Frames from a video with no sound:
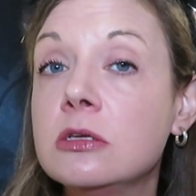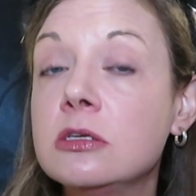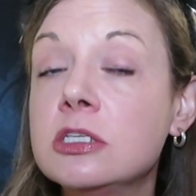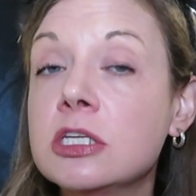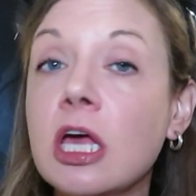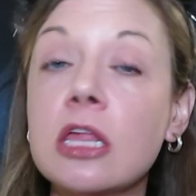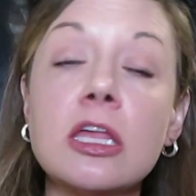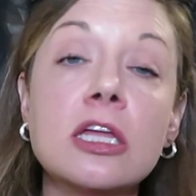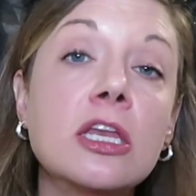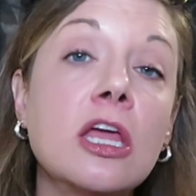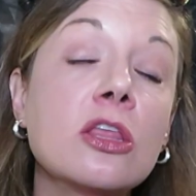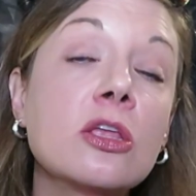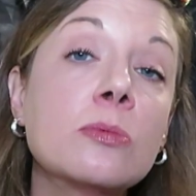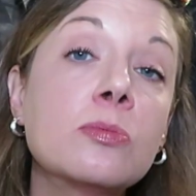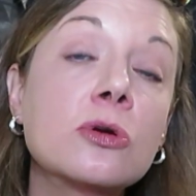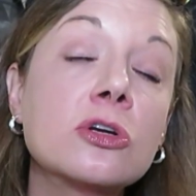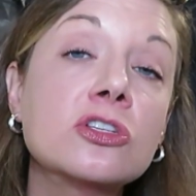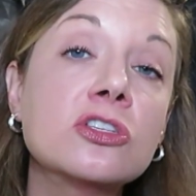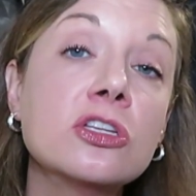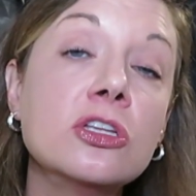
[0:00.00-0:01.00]
tell another
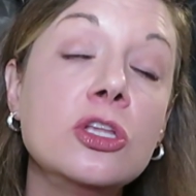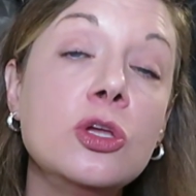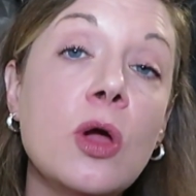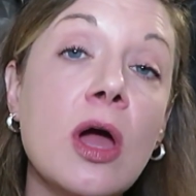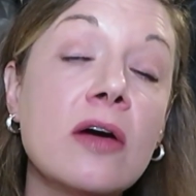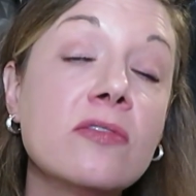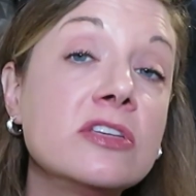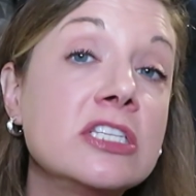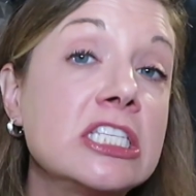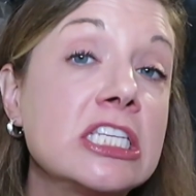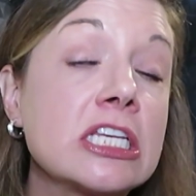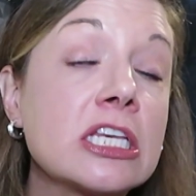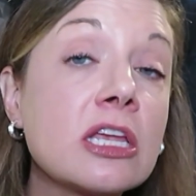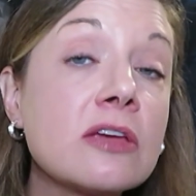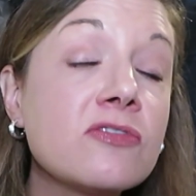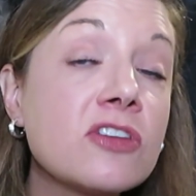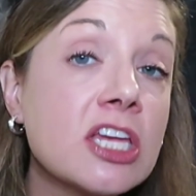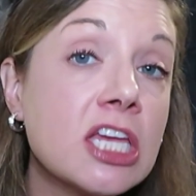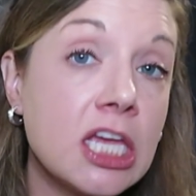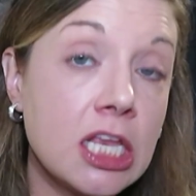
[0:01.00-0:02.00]
person you have a
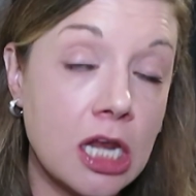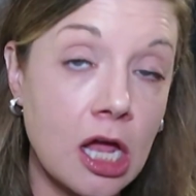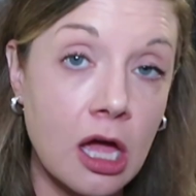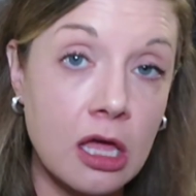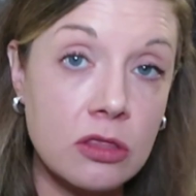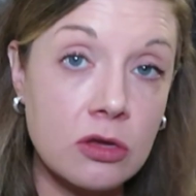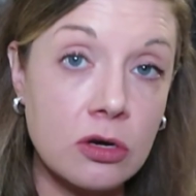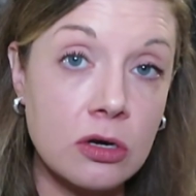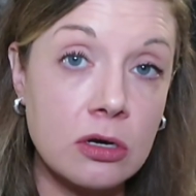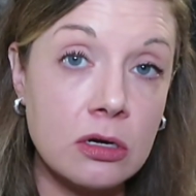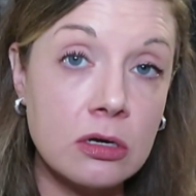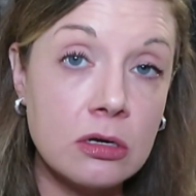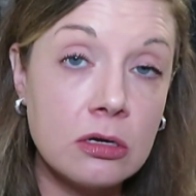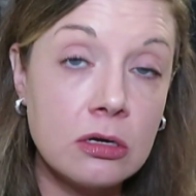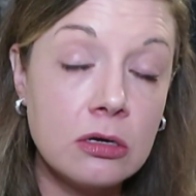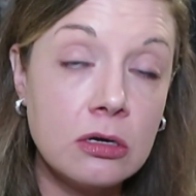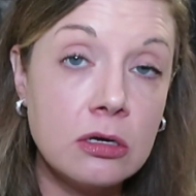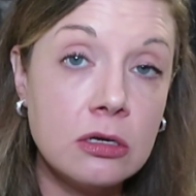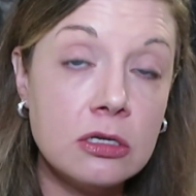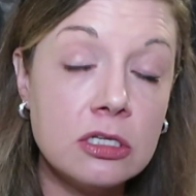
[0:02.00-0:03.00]
significant other,
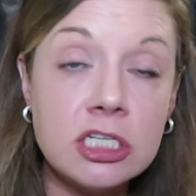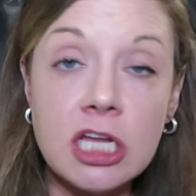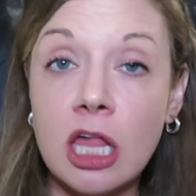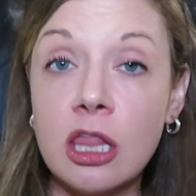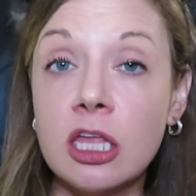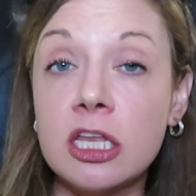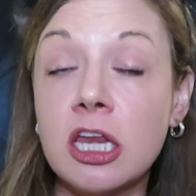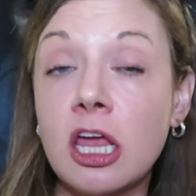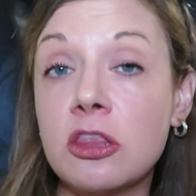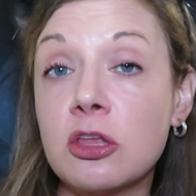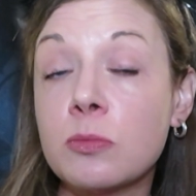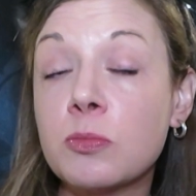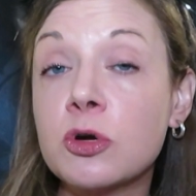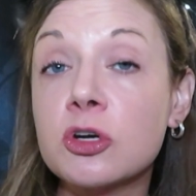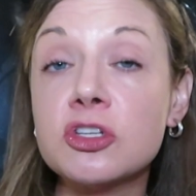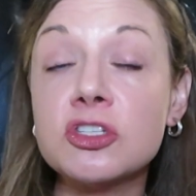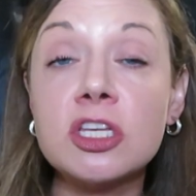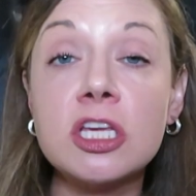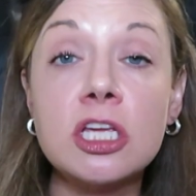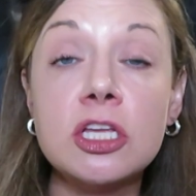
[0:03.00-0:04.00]
tell another
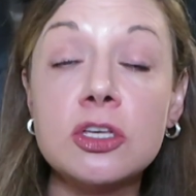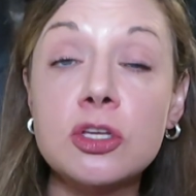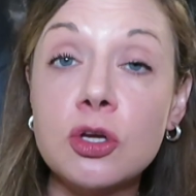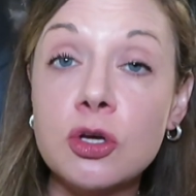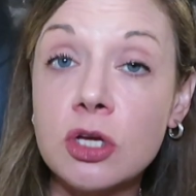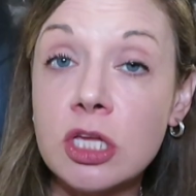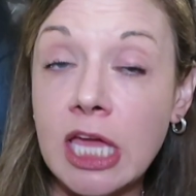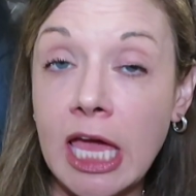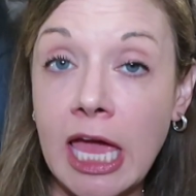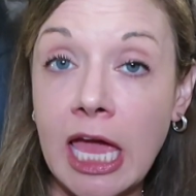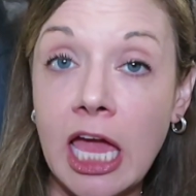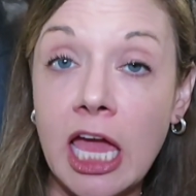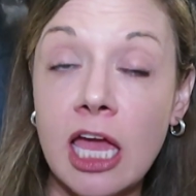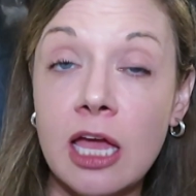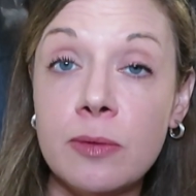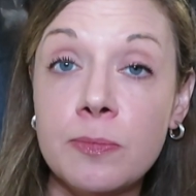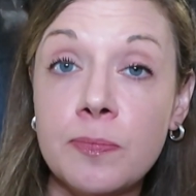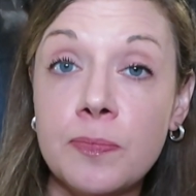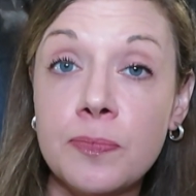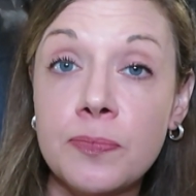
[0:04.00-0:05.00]
person you're
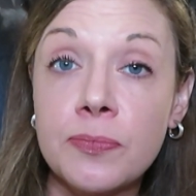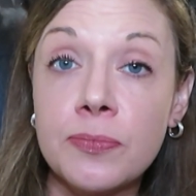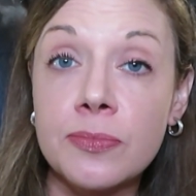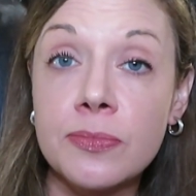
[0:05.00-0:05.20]
gay,